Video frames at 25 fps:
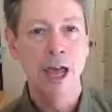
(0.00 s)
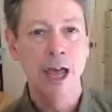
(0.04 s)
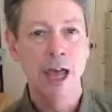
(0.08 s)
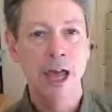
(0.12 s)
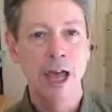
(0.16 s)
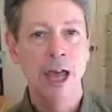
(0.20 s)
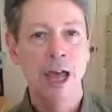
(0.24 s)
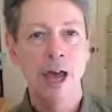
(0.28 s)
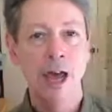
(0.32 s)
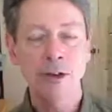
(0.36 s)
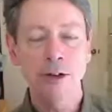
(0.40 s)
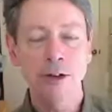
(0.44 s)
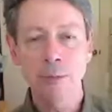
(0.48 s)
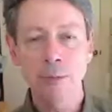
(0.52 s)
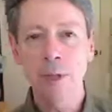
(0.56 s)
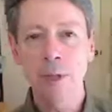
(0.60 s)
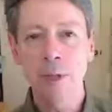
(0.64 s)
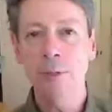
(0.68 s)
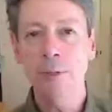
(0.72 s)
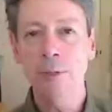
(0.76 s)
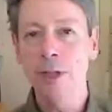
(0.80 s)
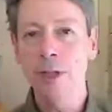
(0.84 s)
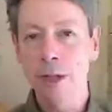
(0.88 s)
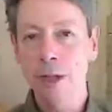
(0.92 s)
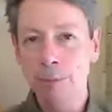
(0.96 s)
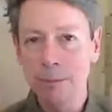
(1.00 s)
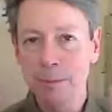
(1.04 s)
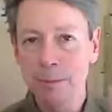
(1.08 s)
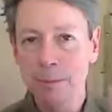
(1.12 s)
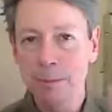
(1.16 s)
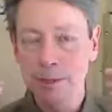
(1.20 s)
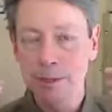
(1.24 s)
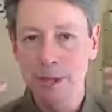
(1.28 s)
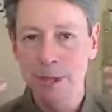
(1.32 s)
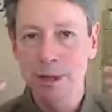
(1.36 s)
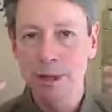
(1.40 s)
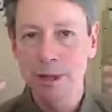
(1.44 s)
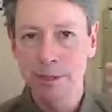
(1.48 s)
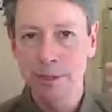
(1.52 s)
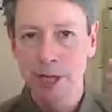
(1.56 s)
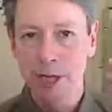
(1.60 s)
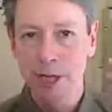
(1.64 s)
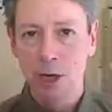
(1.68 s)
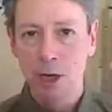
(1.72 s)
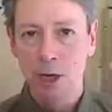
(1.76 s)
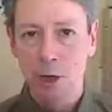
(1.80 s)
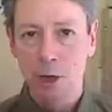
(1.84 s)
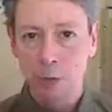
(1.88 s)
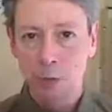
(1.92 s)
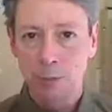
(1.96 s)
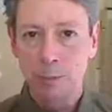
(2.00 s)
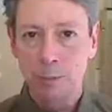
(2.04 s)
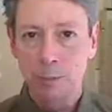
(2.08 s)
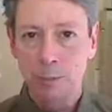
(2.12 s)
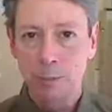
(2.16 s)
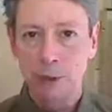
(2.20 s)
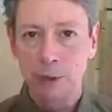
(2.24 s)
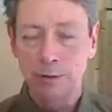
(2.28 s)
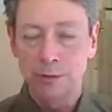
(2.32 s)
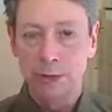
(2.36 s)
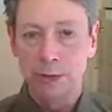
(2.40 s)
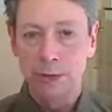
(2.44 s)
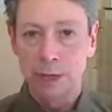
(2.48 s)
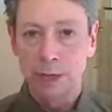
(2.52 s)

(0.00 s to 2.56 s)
How can people help themselves with both